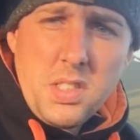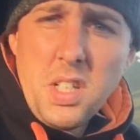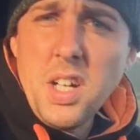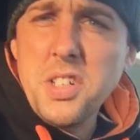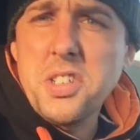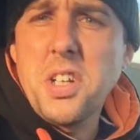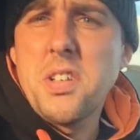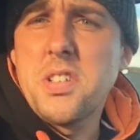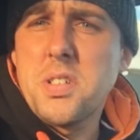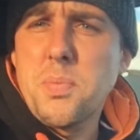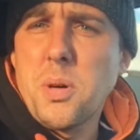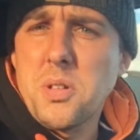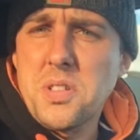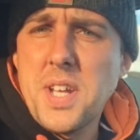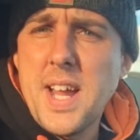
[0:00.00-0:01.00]
I'll show you the
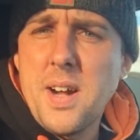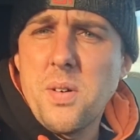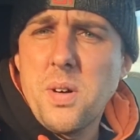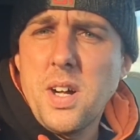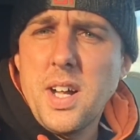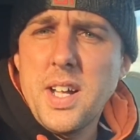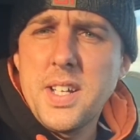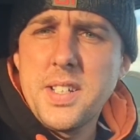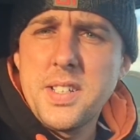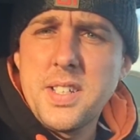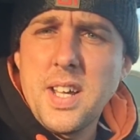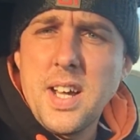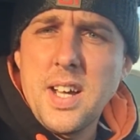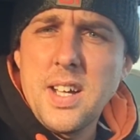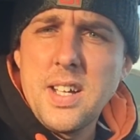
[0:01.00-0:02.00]
spots now and
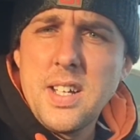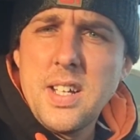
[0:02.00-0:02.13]
I'll